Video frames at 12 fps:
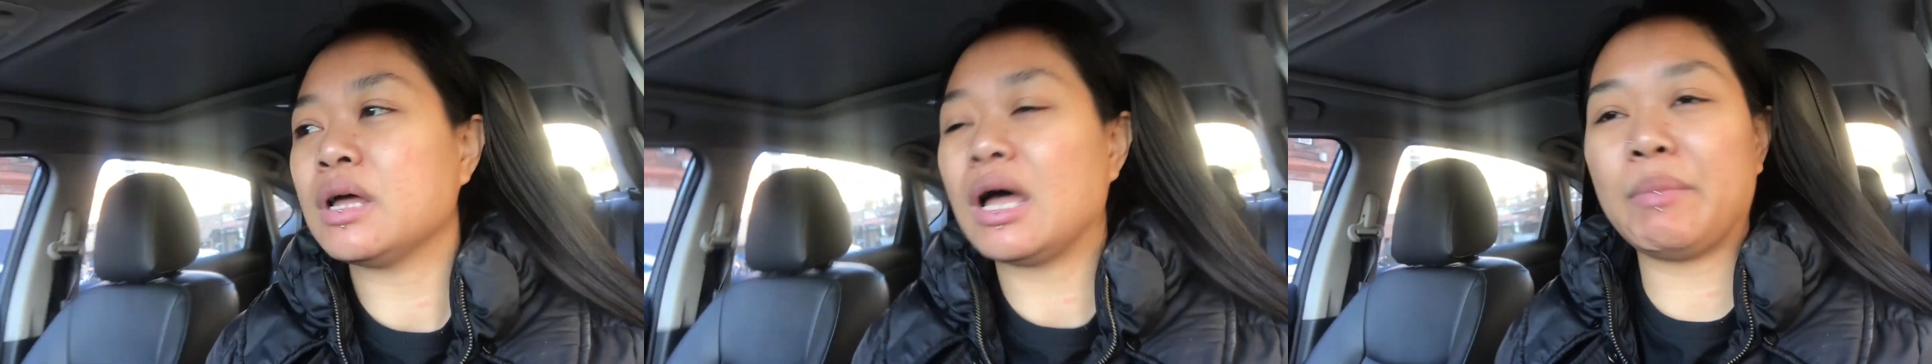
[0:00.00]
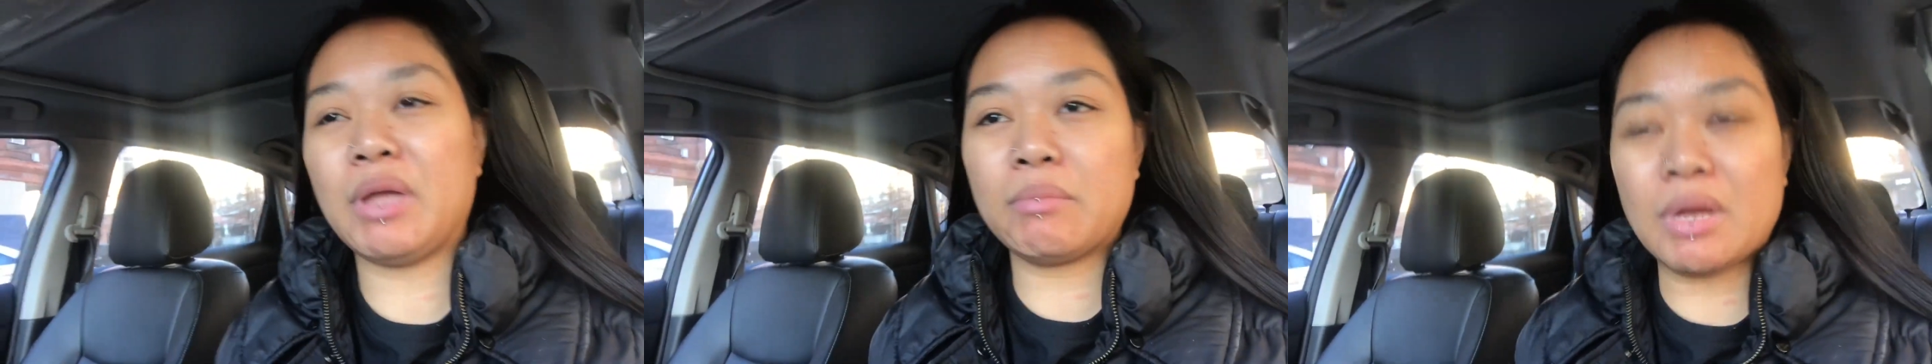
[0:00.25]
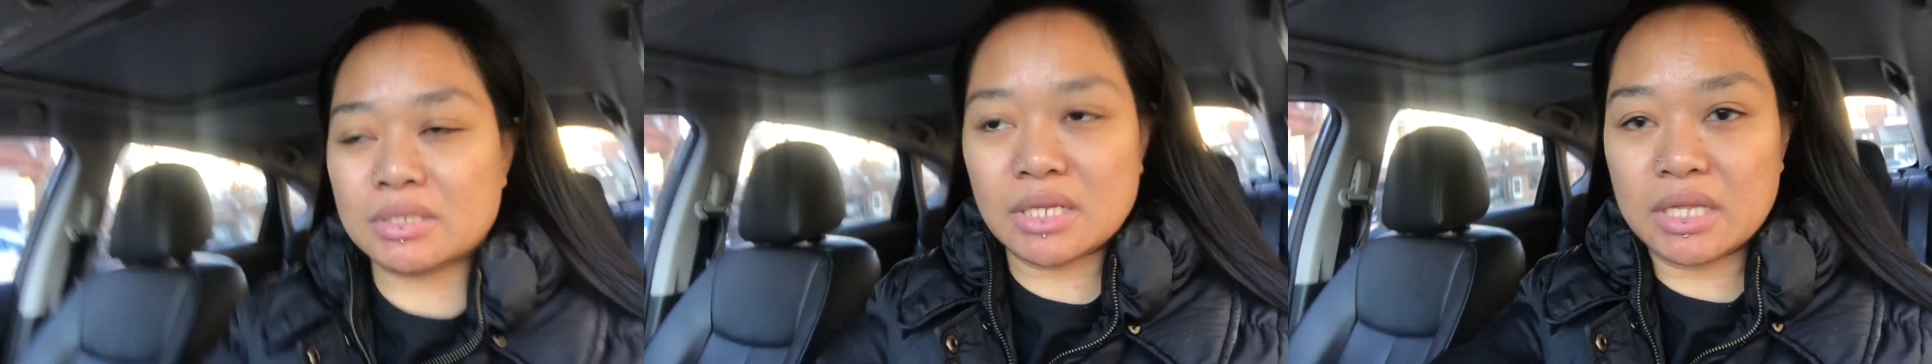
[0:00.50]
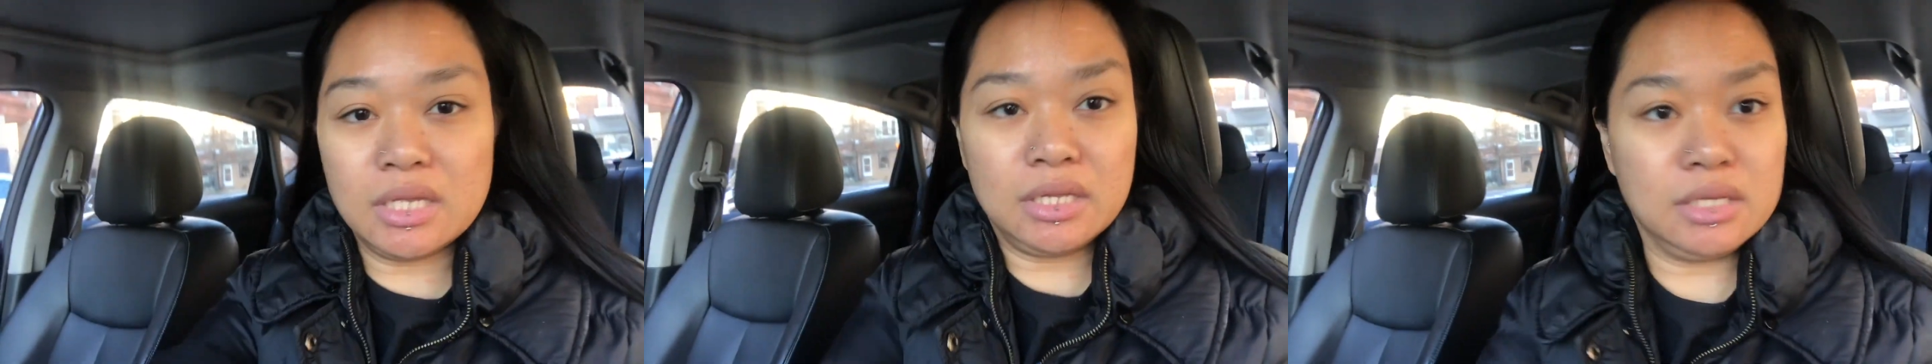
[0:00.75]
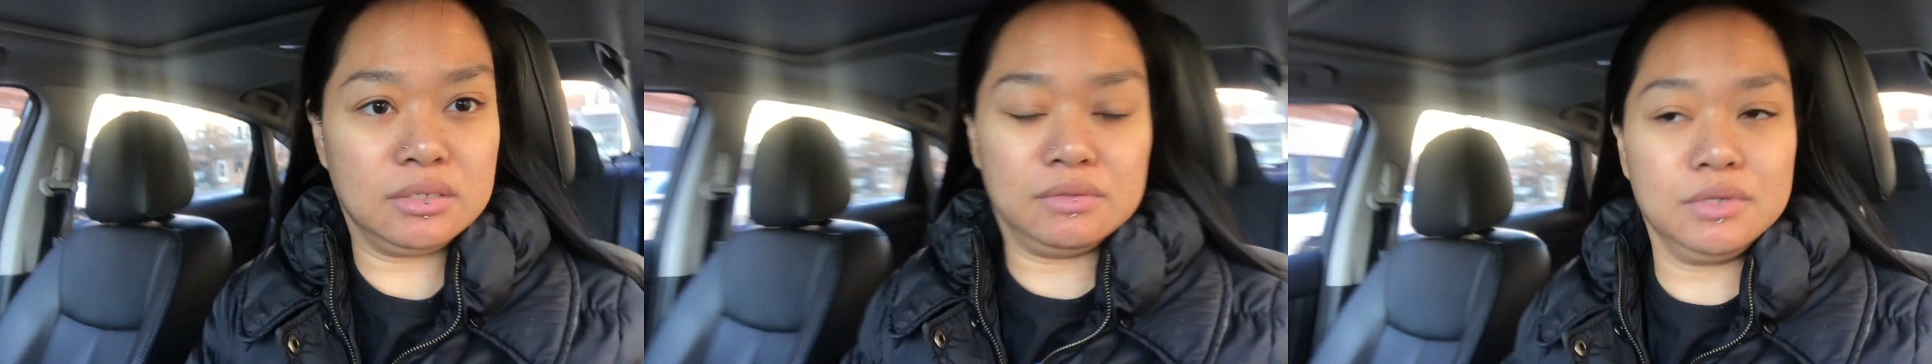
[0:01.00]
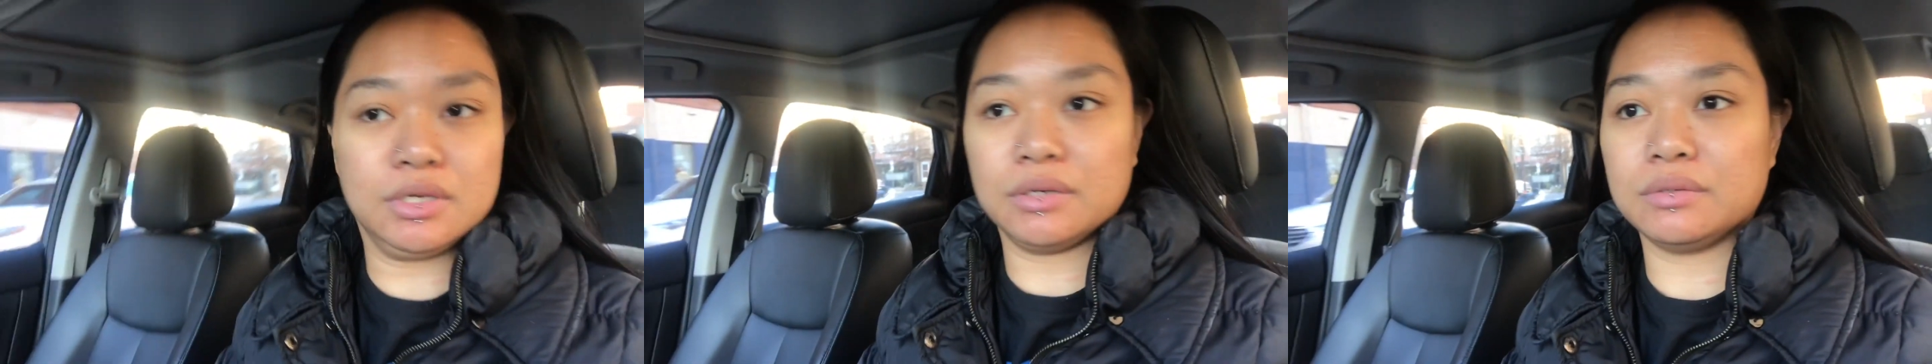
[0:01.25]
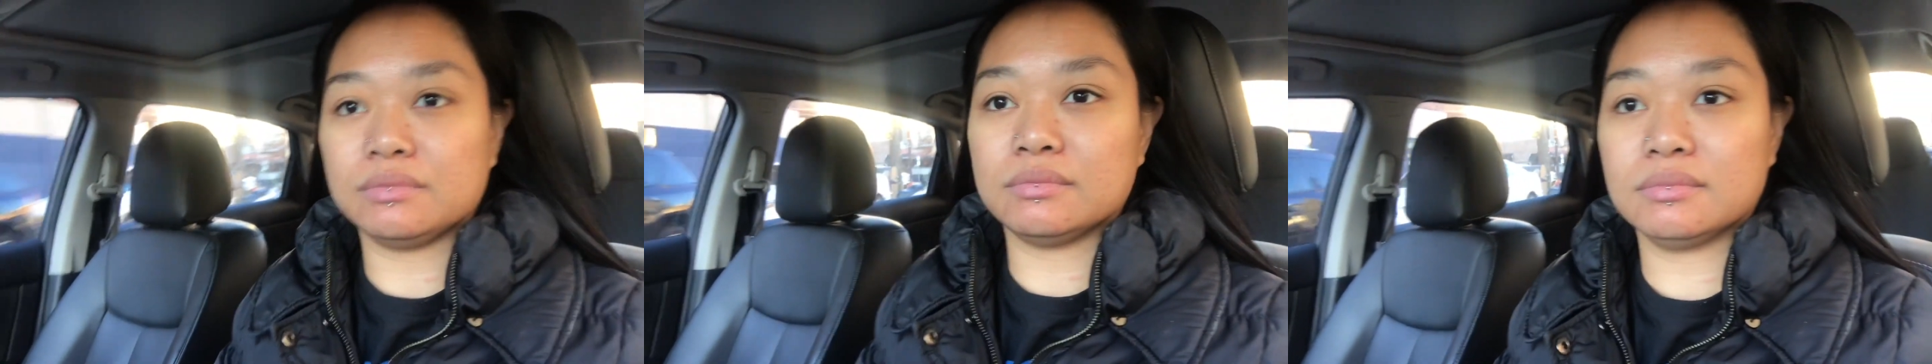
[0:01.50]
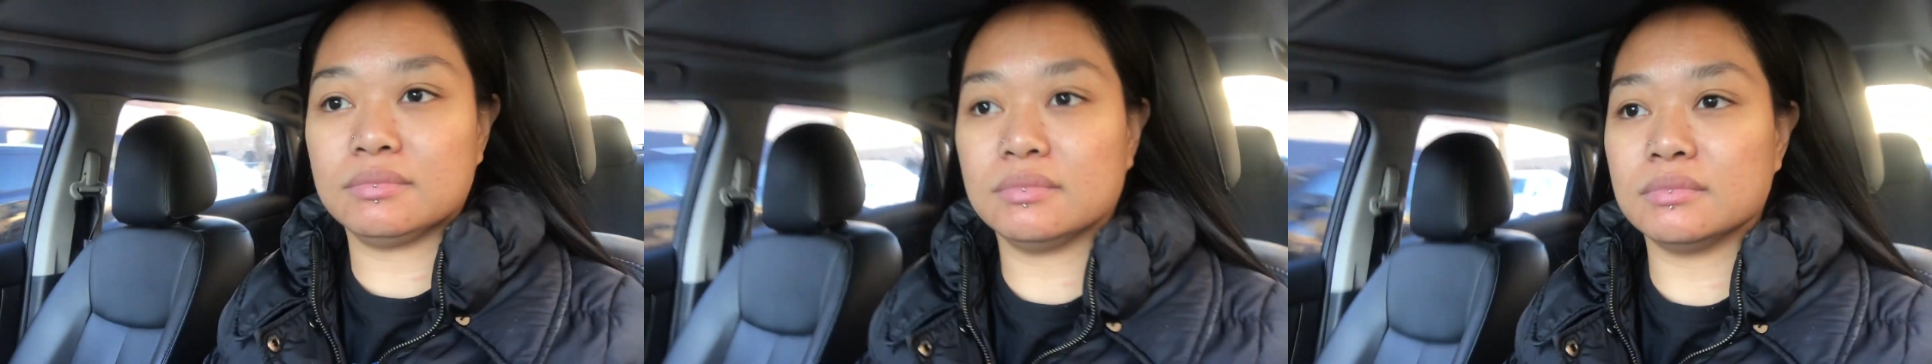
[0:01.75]
I mean, I'm not saying he's, you know,
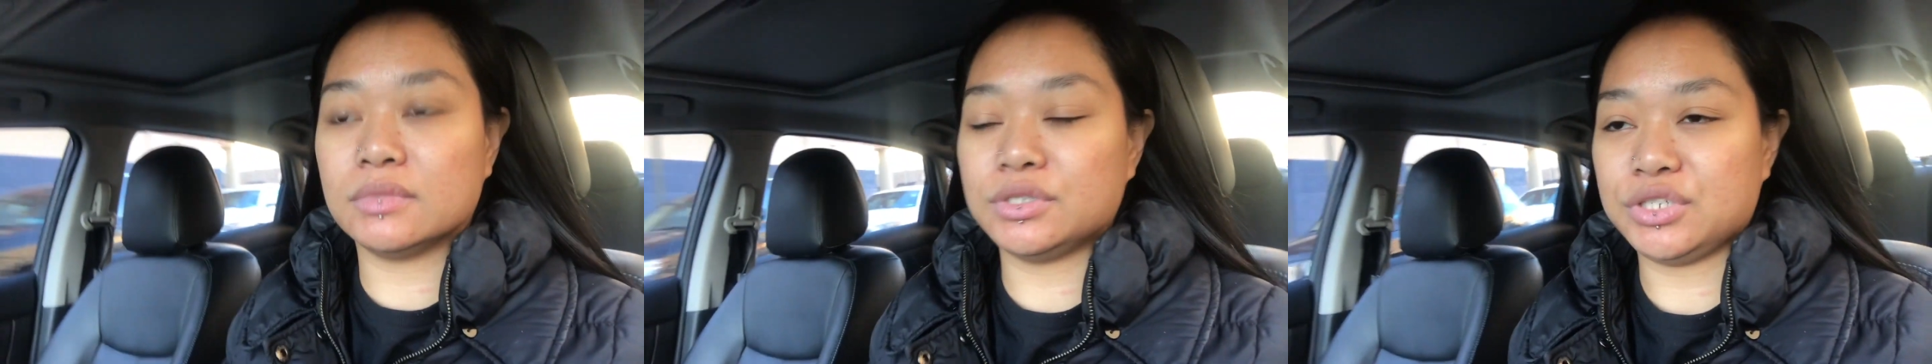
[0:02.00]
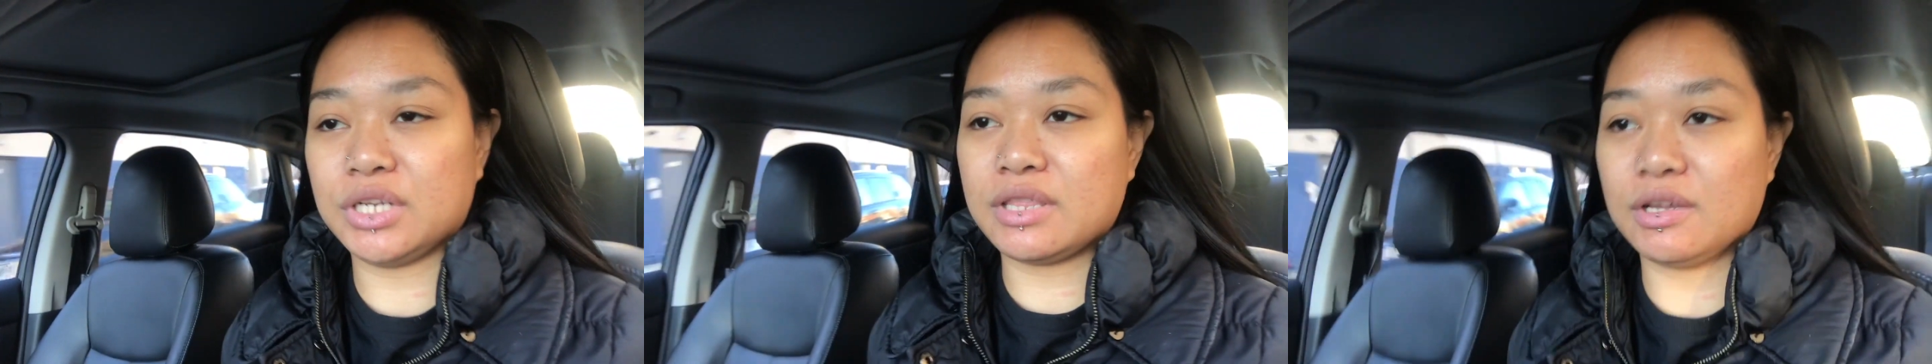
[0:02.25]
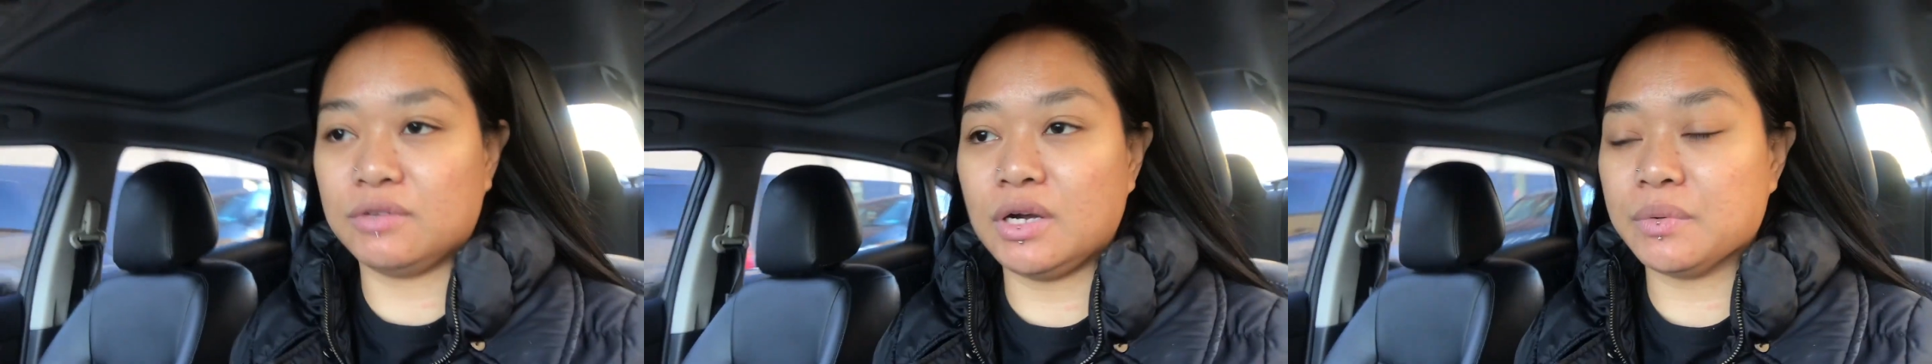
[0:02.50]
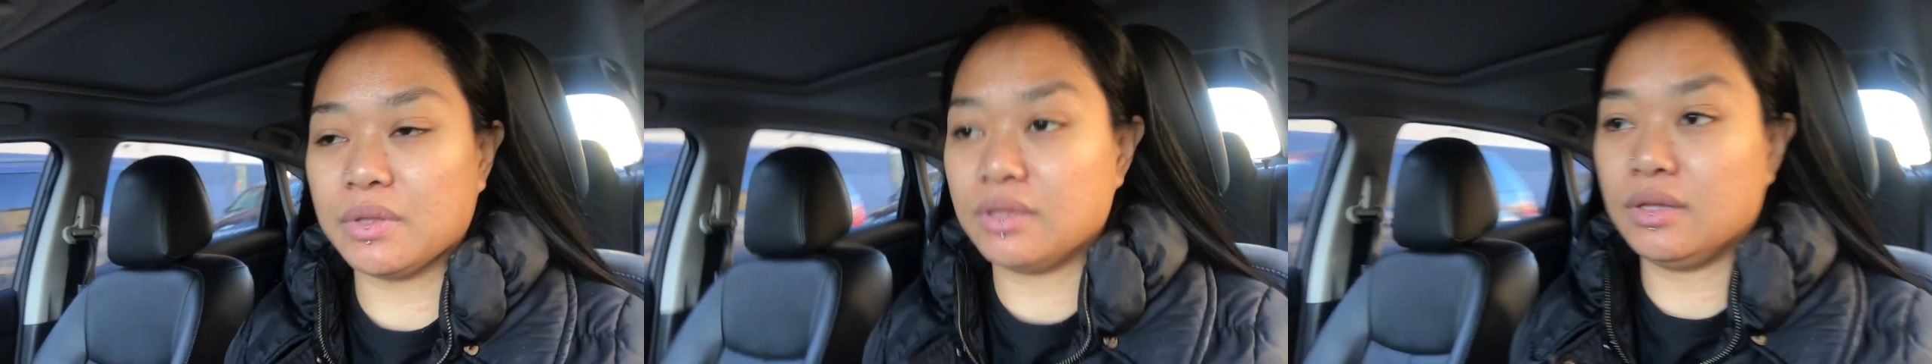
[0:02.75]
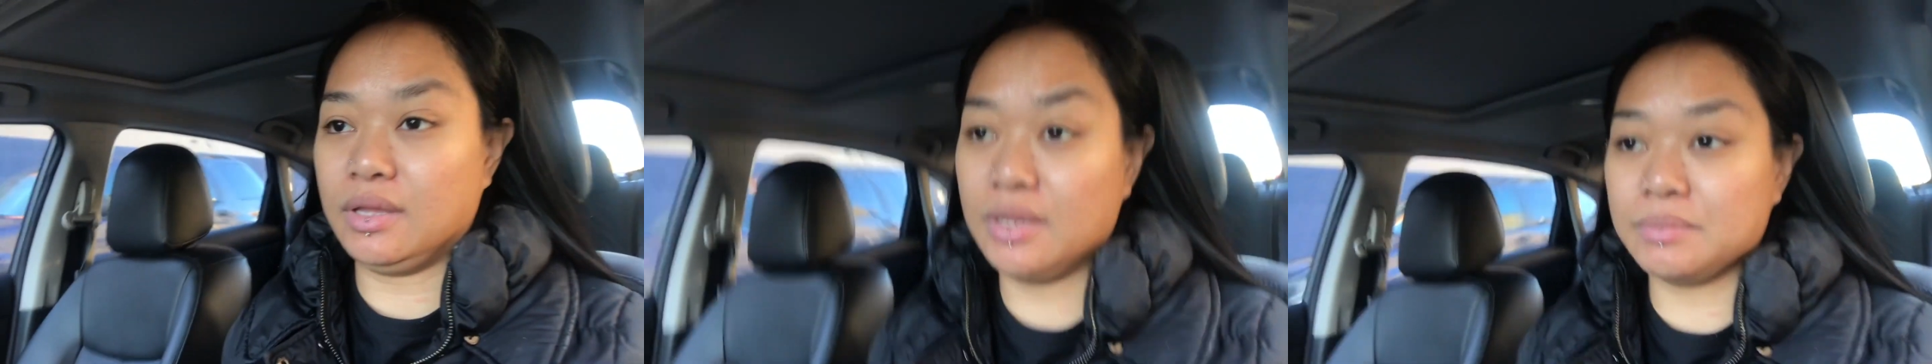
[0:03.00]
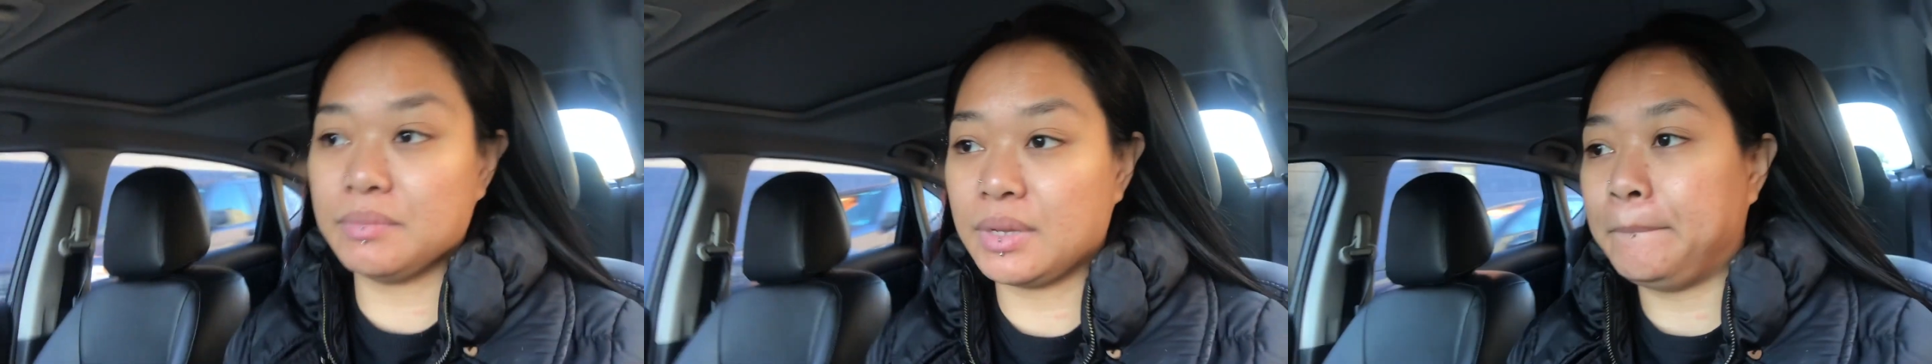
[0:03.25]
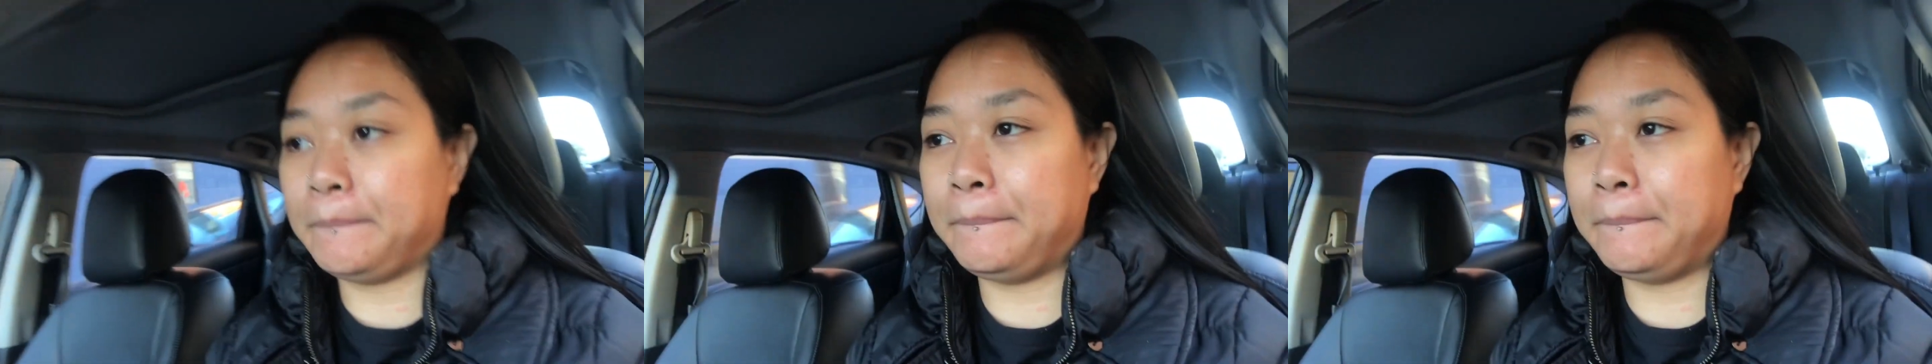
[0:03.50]
there's anything wrong with him,